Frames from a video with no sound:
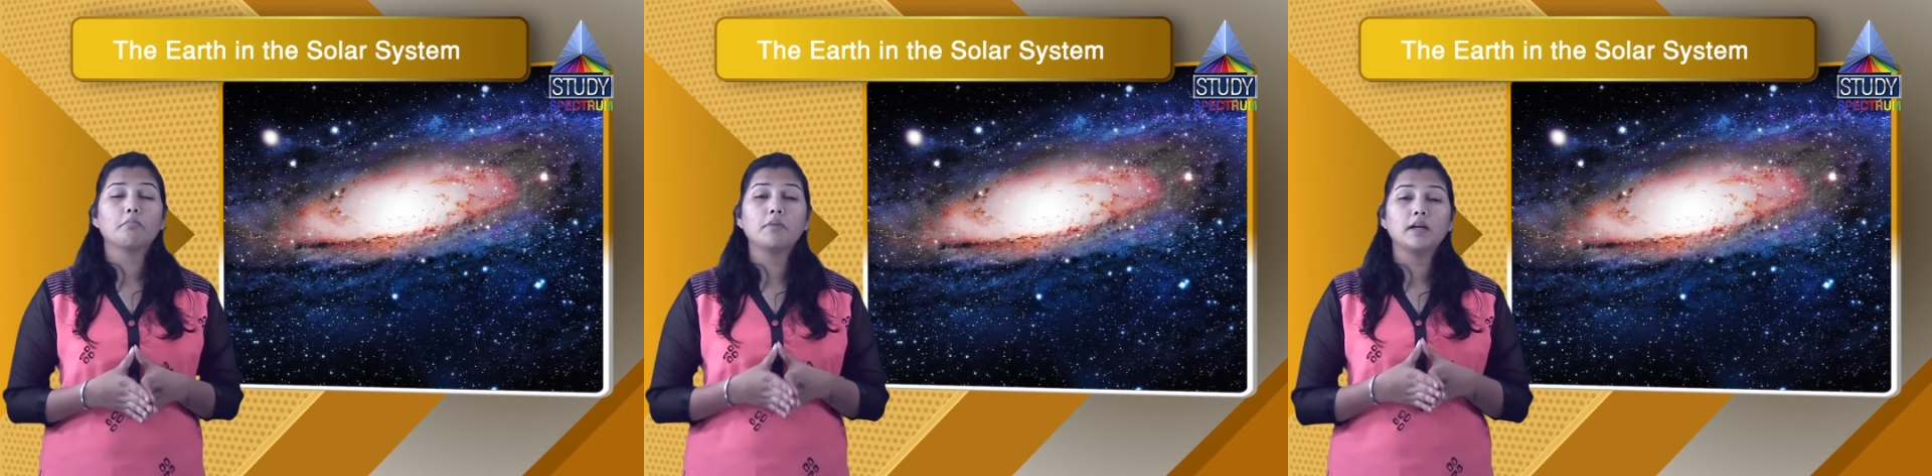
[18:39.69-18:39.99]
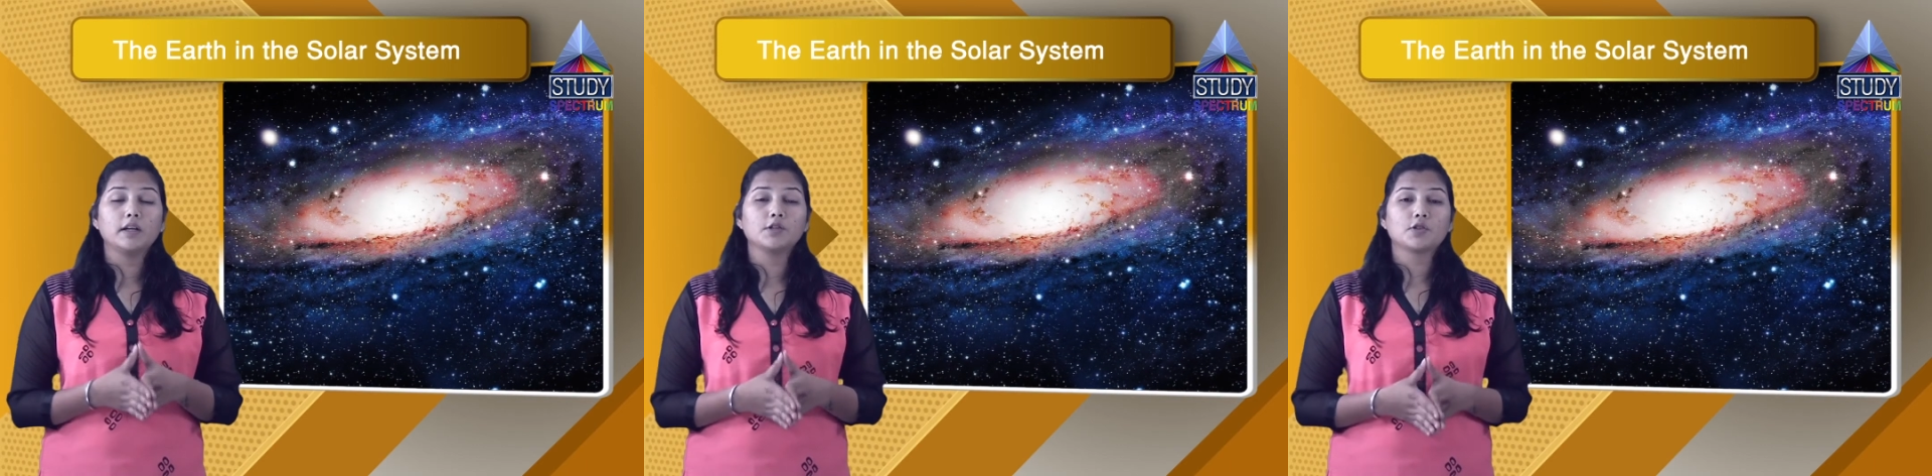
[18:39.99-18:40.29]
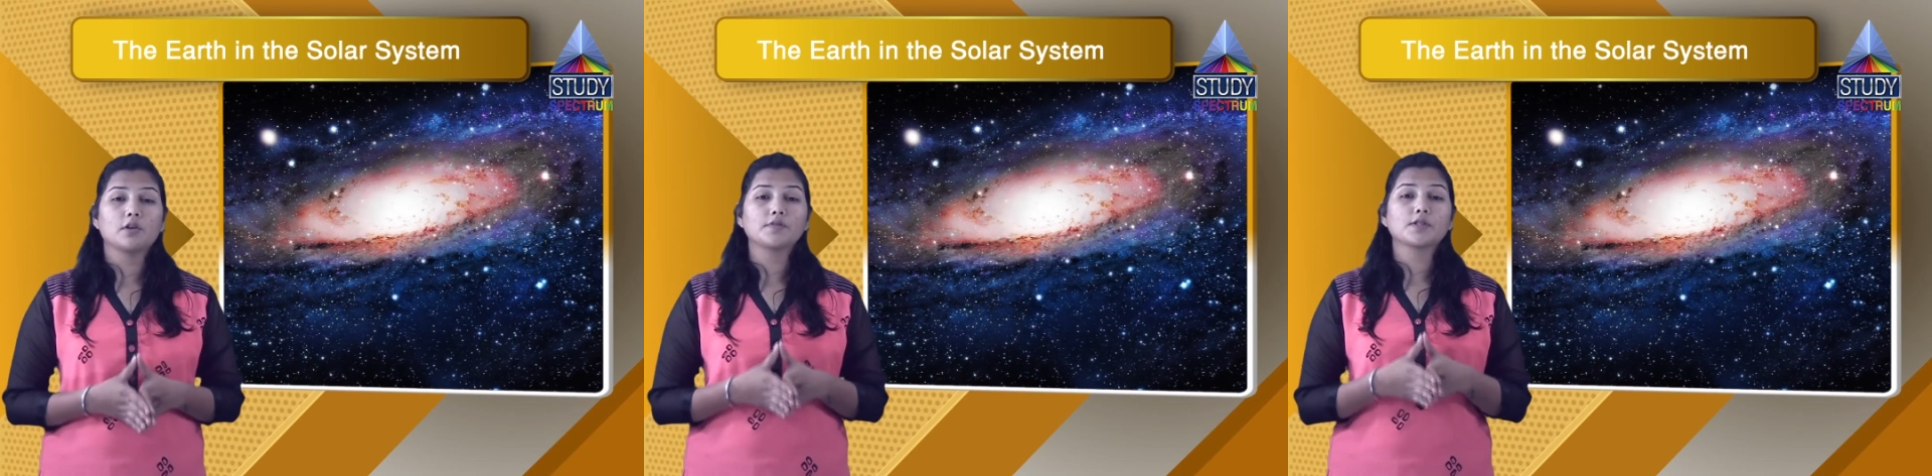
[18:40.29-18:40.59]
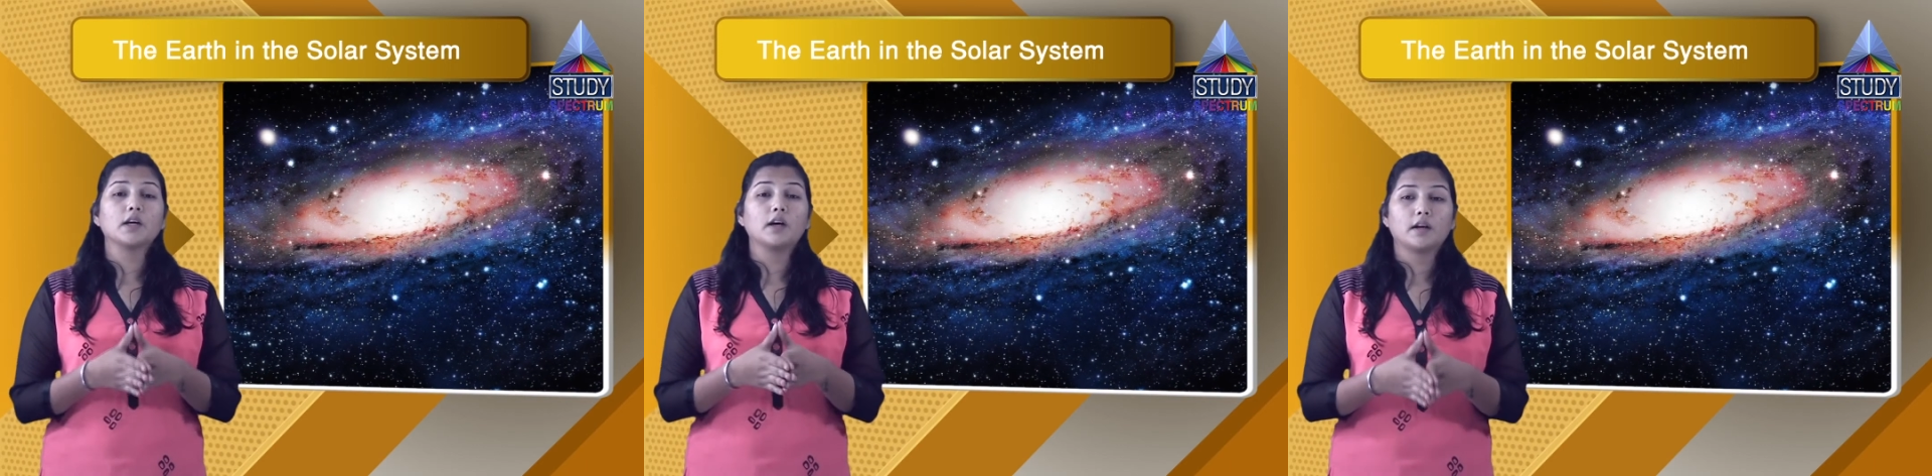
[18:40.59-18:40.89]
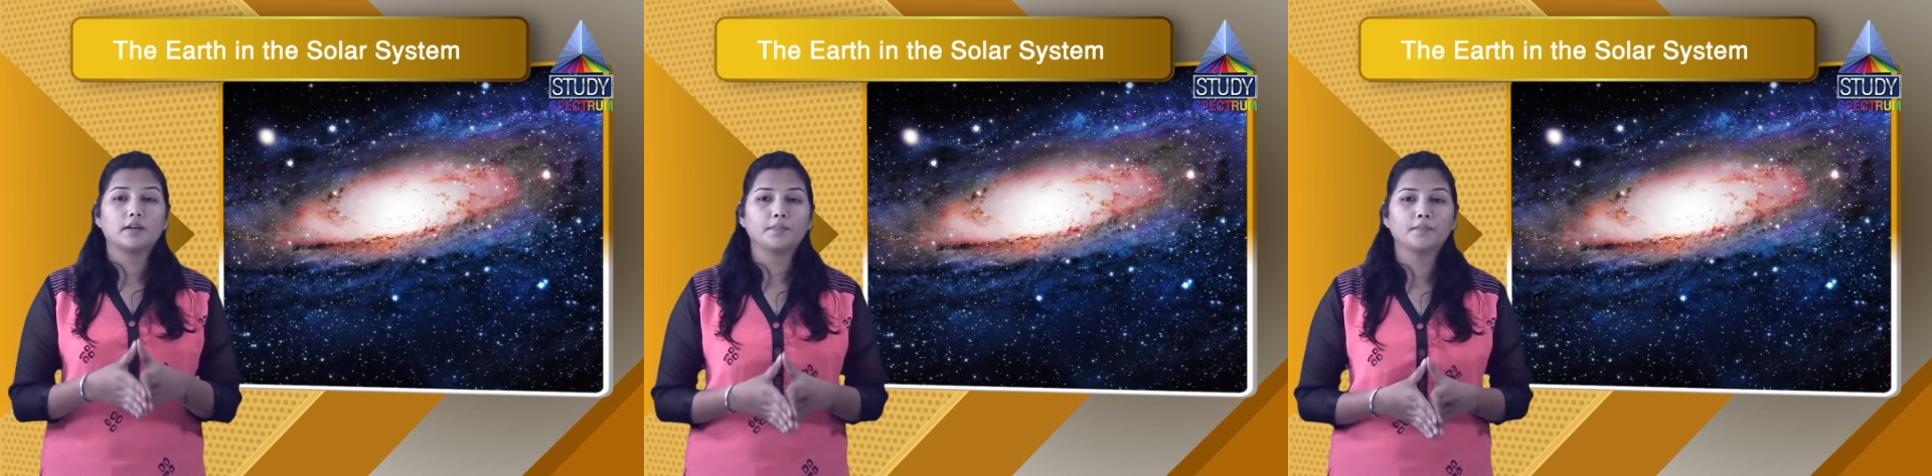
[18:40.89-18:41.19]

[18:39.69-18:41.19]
millions of stars,